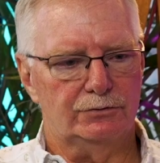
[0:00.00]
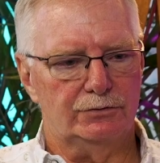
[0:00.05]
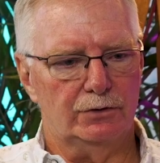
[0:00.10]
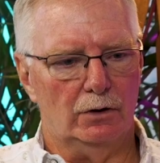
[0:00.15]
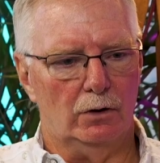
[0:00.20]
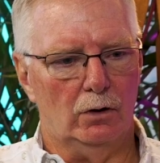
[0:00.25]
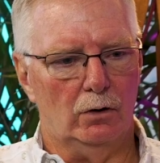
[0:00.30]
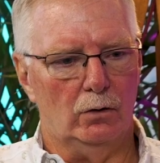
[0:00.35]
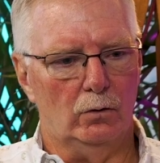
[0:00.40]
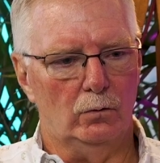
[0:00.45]

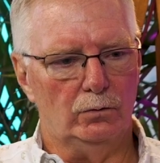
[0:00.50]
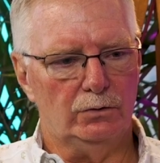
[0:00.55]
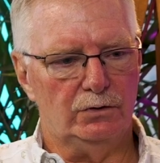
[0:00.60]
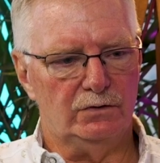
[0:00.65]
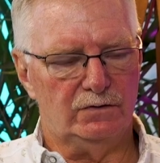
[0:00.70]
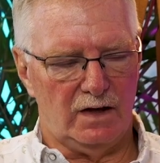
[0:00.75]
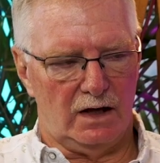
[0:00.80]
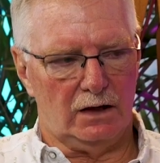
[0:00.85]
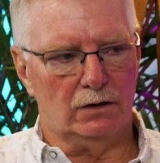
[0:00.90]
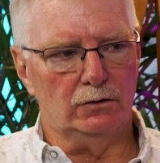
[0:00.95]
So
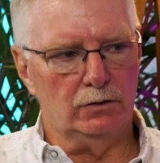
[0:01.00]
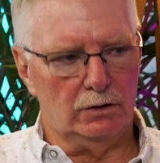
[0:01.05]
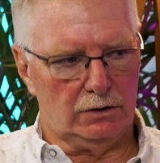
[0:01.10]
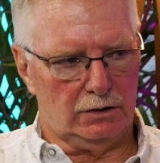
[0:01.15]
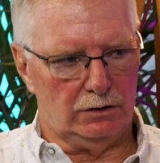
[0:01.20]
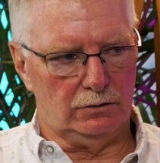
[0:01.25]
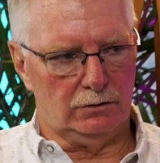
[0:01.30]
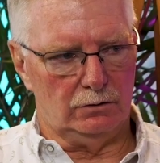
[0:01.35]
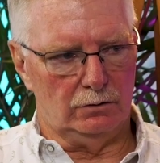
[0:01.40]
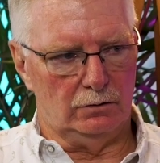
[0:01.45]
you take a
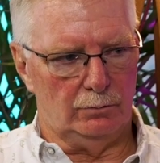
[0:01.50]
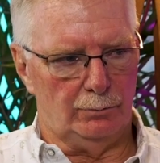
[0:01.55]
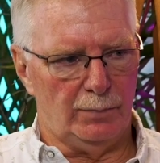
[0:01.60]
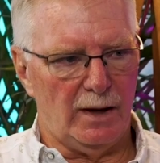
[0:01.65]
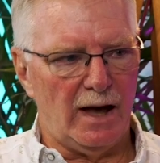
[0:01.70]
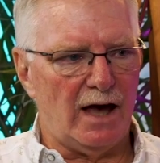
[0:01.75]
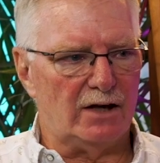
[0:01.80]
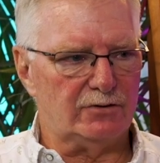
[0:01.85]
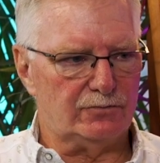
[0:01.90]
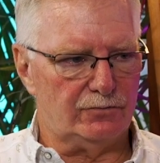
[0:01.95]
look at your
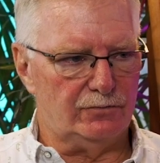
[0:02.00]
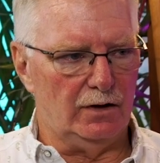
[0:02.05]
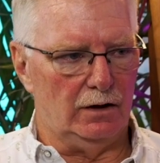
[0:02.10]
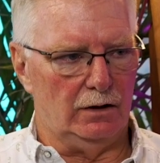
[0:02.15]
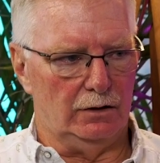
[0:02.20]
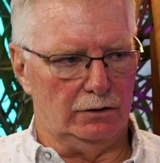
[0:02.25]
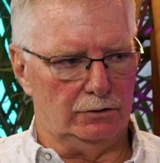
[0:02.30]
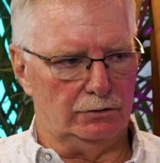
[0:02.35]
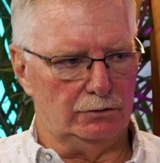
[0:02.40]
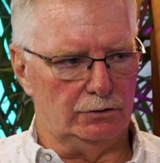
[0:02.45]
past
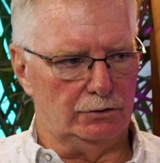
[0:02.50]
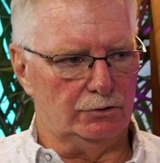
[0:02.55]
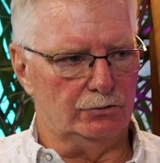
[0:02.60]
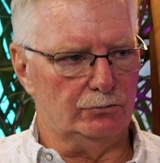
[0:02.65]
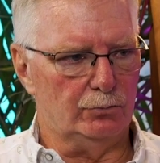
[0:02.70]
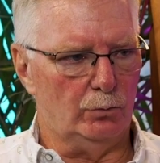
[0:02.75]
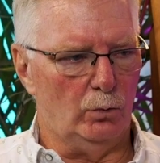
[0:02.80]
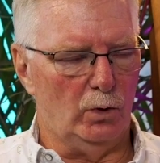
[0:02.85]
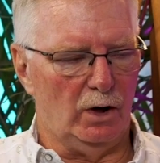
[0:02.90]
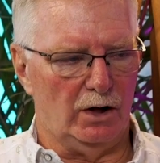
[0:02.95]

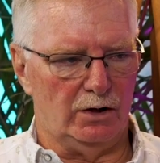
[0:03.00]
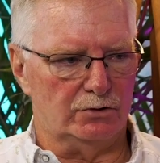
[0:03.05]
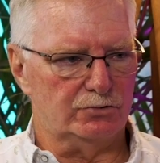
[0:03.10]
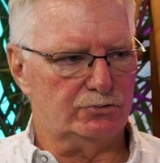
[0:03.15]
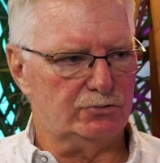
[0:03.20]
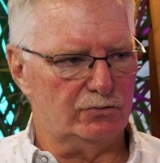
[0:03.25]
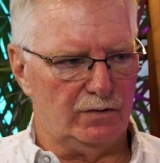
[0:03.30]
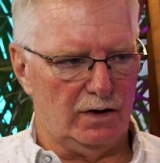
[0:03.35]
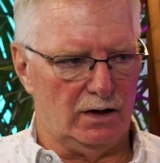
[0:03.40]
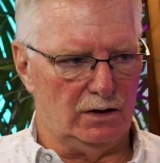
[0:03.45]
failures, where
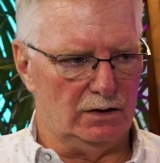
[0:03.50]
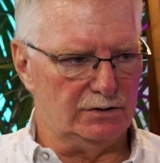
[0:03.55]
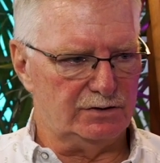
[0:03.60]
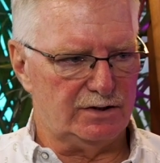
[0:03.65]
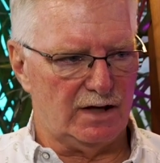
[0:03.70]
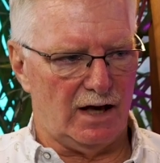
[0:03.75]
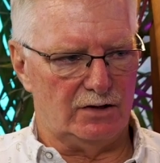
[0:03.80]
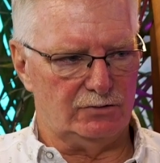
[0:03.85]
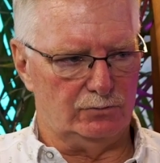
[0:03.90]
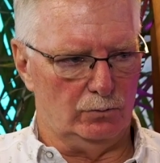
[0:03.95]
your
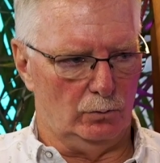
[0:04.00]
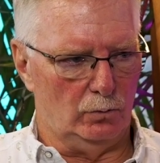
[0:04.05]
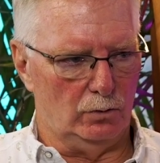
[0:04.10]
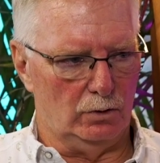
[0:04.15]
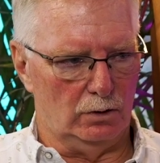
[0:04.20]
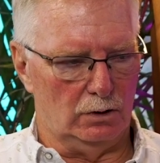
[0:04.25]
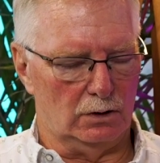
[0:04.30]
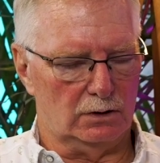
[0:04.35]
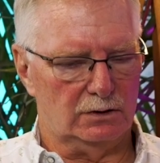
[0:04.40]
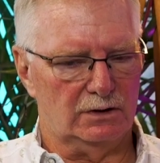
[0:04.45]
surveillance hasn't
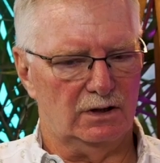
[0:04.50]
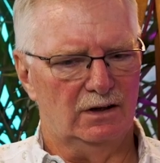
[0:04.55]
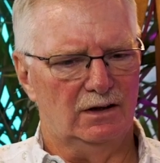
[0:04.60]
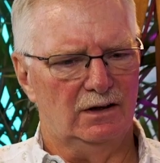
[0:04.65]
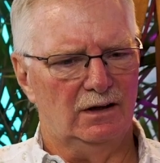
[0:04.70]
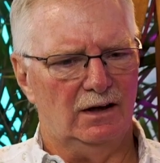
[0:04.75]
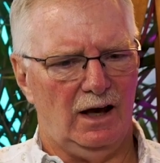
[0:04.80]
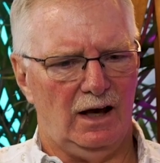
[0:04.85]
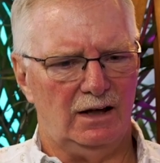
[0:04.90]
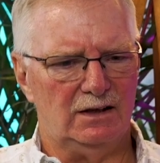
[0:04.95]
worked,
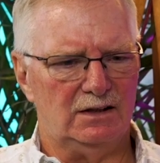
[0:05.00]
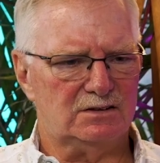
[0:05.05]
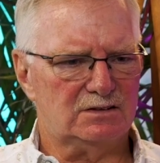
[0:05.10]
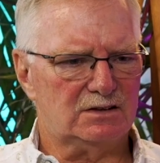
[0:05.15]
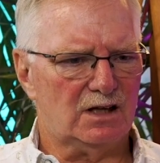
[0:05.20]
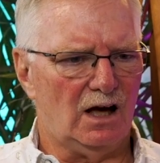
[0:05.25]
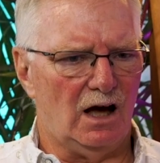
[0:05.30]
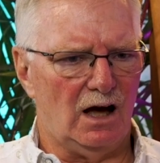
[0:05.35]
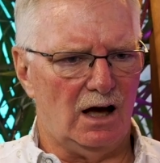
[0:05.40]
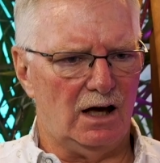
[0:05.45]
and
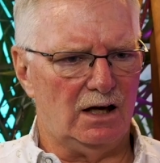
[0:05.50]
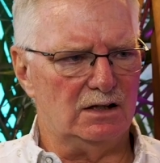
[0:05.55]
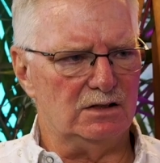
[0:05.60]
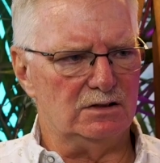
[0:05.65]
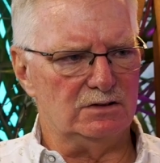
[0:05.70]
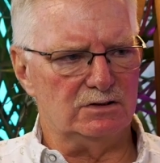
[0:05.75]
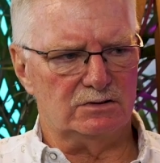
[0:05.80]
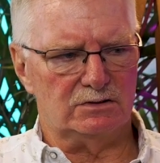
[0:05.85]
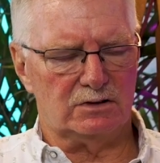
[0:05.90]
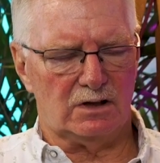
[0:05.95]
it's
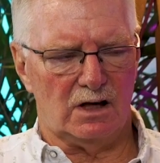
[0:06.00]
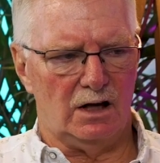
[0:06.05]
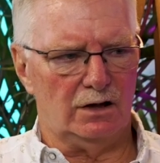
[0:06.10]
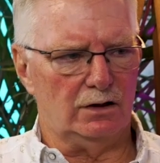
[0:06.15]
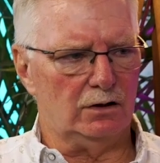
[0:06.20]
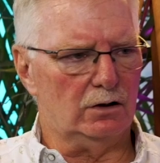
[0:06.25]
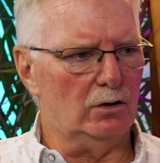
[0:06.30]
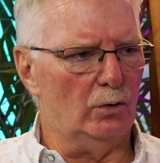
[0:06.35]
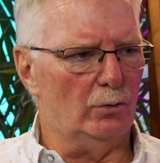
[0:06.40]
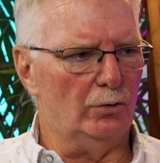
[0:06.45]
guys
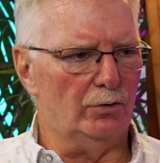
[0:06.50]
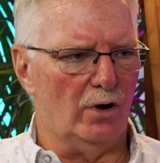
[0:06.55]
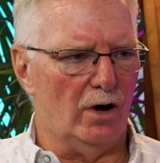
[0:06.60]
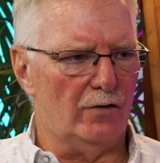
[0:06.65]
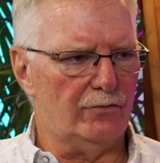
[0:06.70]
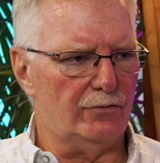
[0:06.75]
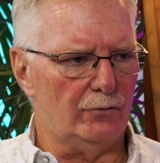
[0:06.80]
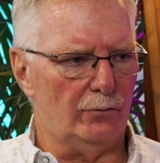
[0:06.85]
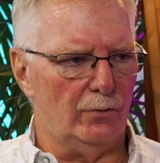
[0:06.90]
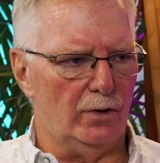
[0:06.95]
kind of going
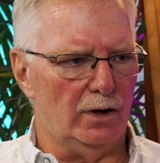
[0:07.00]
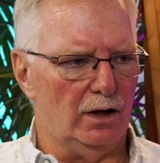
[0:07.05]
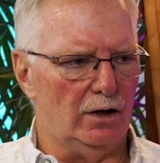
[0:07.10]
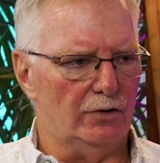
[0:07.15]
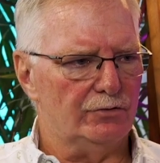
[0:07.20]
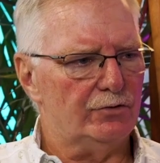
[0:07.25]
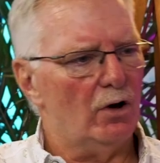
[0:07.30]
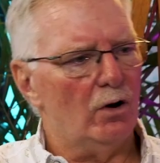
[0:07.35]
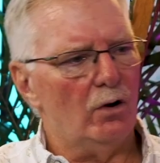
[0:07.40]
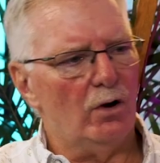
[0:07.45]
off the
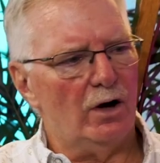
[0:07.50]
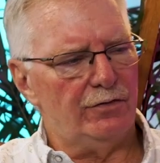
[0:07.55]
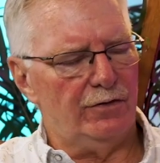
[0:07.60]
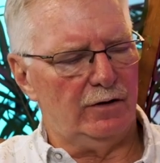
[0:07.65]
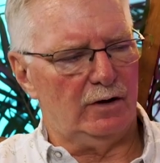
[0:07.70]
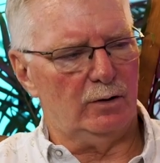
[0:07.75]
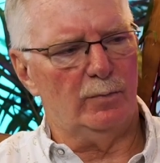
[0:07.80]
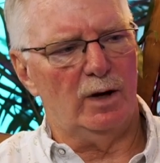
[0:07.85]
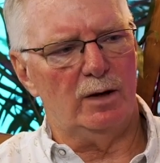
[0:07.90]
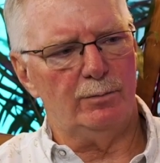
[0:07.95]
rails. Oh, I
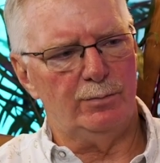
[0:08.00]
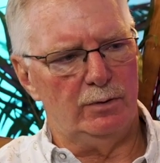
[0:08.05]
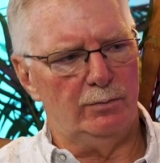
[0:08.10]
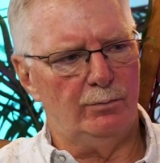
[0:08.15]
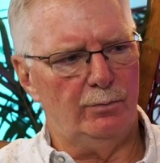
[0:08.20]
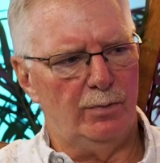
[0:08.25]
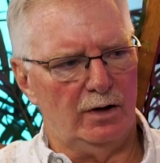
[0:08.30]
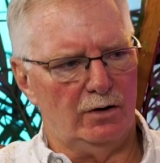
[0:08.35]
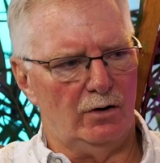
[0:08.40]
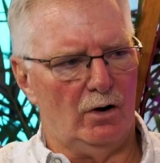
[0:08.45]
think it might be
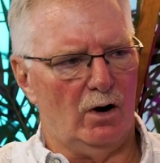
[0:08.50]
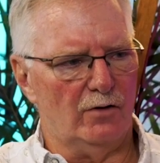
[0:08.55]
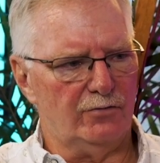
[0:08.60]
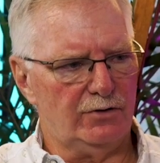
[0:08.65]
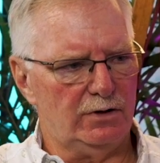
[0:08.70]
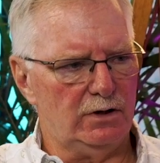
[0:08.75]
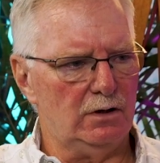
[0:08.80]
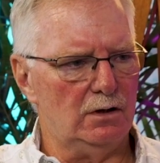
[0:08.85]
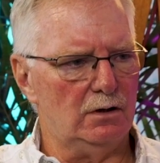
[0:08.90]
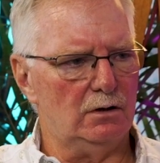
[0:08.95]
better
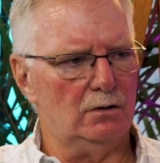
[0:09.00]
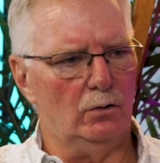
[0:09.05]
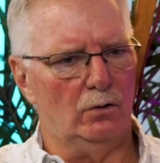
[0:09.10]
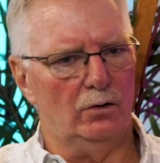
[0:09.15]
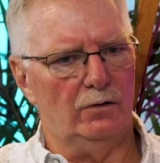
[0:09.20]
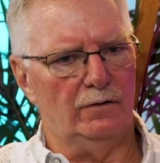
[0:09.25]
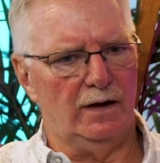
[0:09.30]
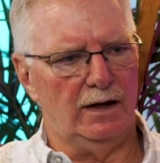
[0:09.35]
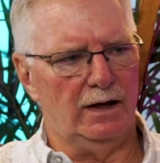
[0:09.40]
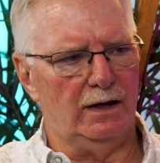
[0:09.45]
off here,
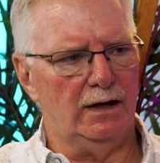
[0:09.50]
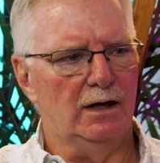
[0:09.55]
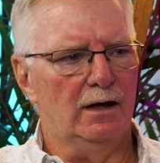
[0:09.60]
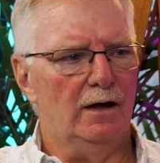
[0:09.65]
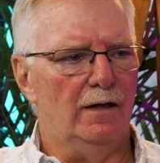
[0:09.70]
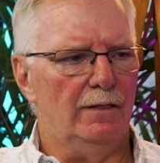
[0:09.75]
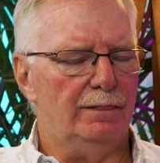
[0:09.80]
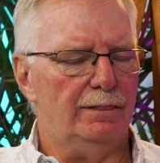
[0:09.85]
or they